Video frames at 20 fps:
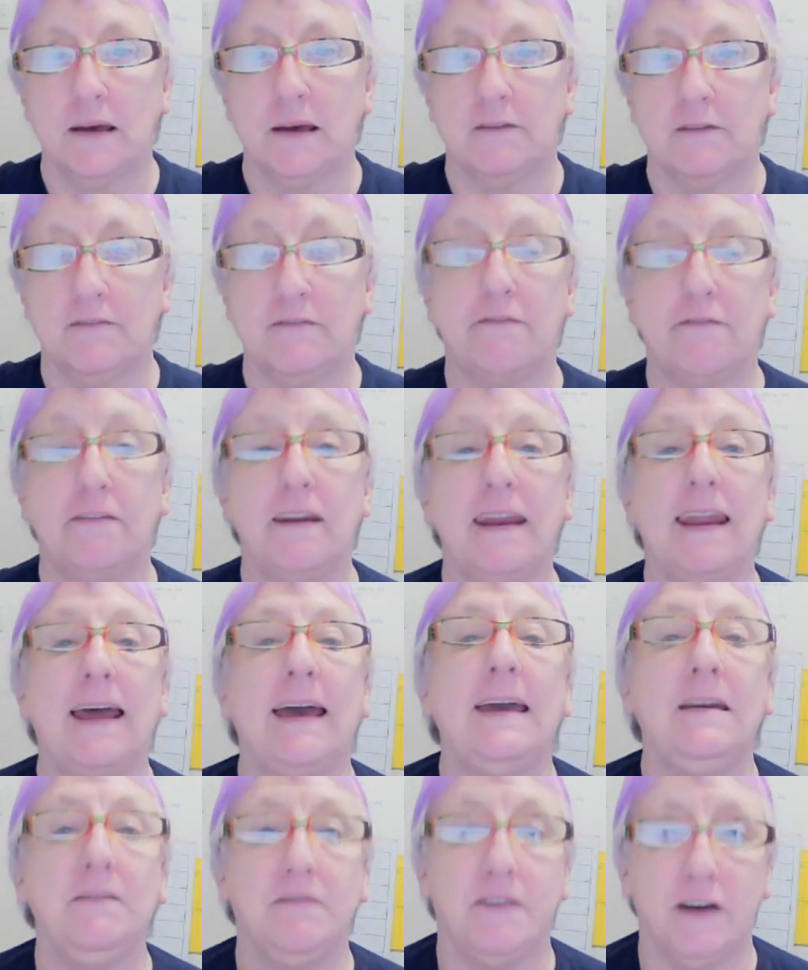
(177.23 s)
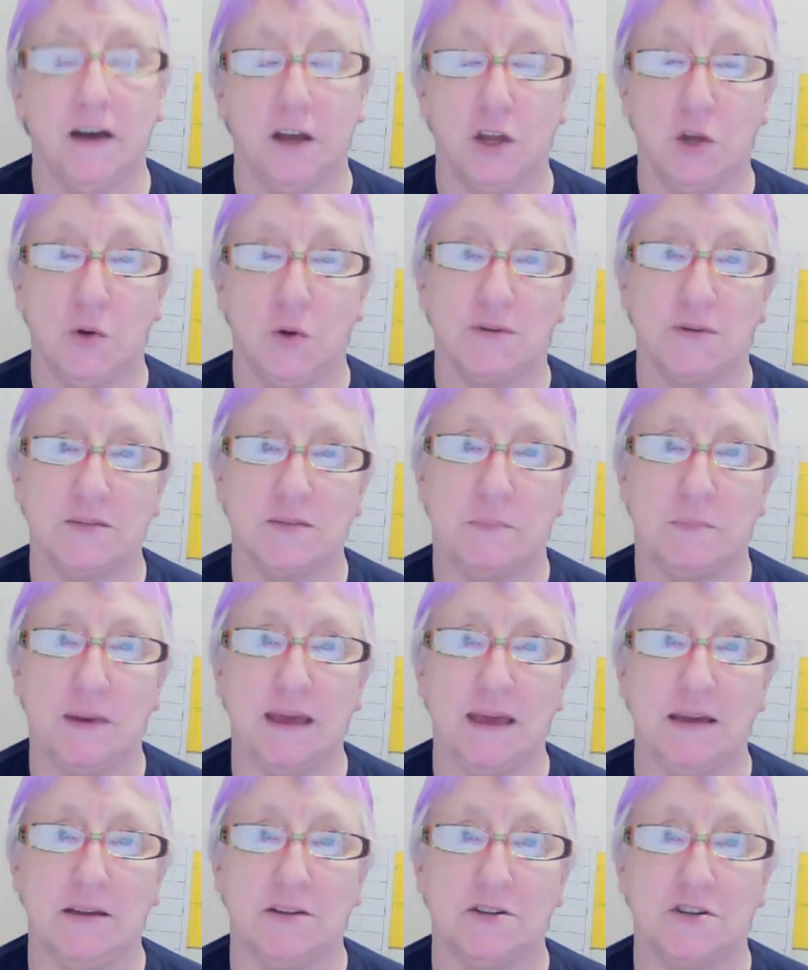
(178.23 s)
flavor your
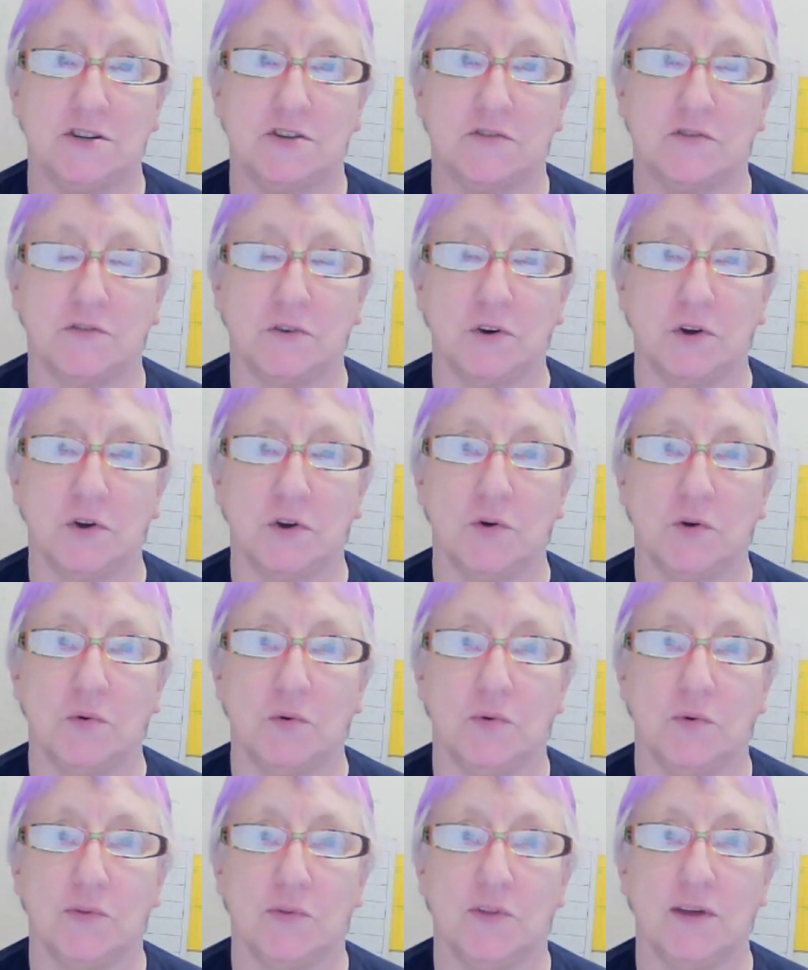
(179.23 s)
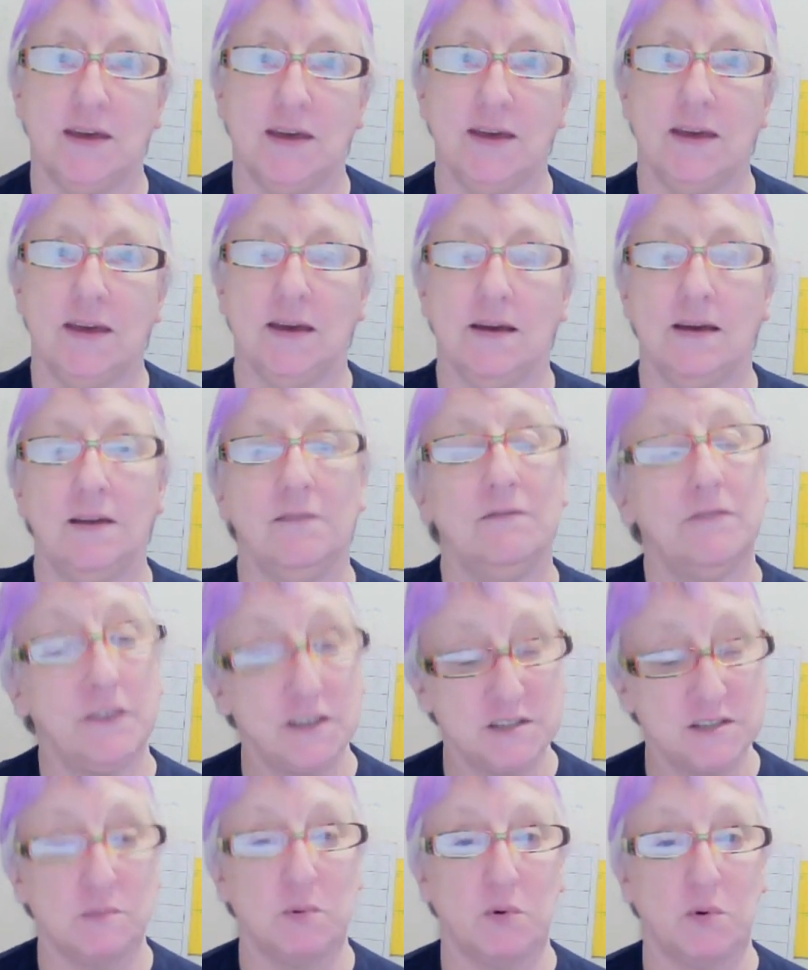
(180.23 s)
speech through the invisible